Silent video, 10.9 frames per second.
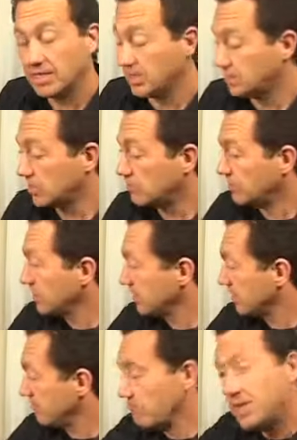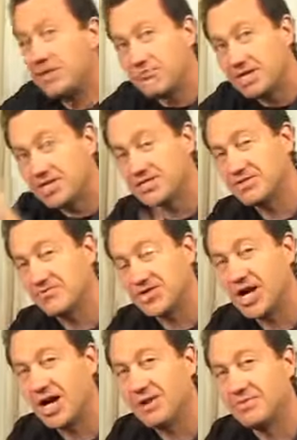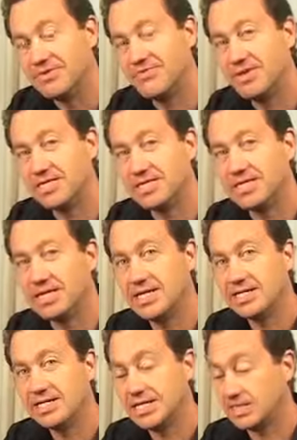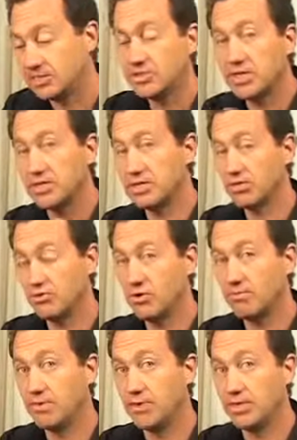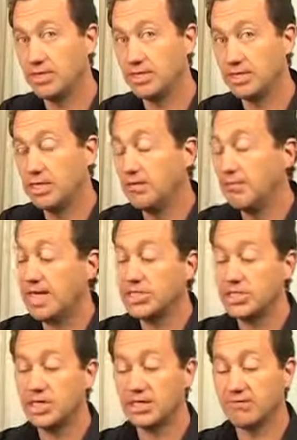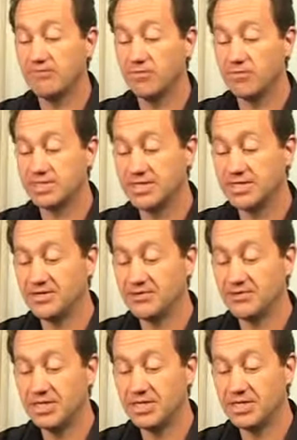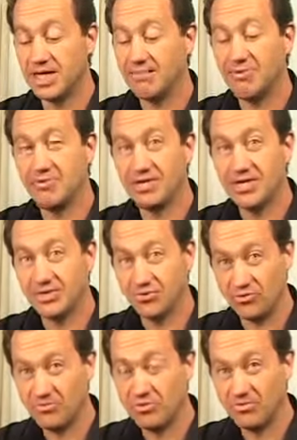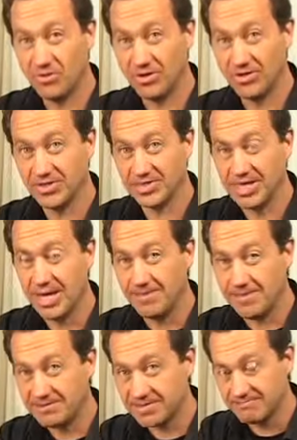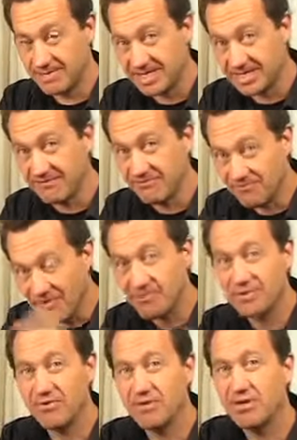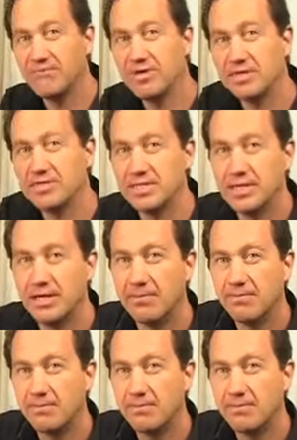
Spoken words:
So one of the reasons for carbon's versatility is not only a strong bond, but actually it can form single, double and triple bonds. And this makes it very, very versatile.